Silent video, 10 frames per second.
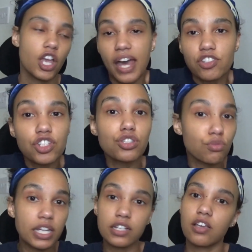That's just
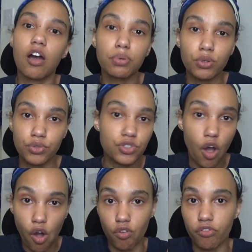3 examples
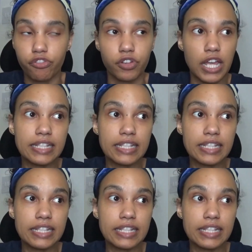of